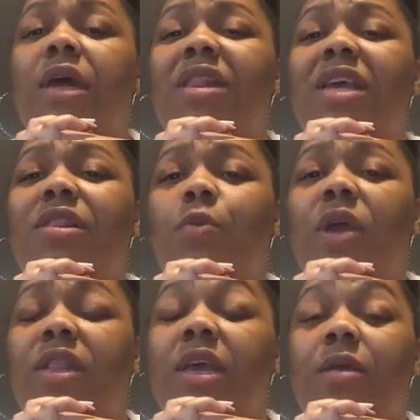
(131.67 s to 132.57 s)
think the
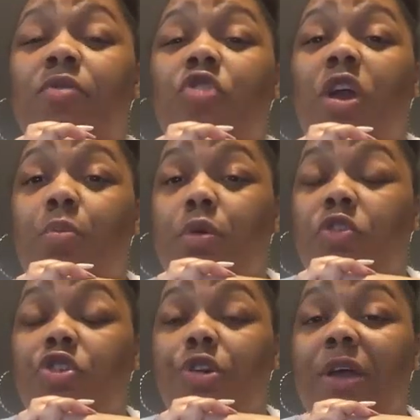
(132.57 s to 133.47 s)
way they try to
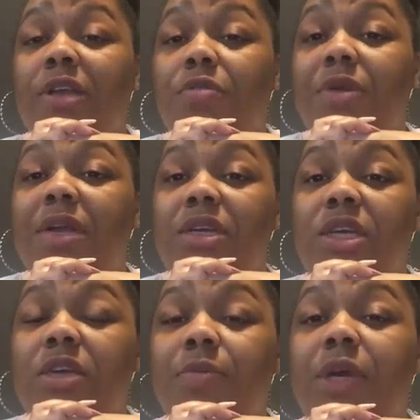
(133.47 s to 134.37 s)
portray the relationship,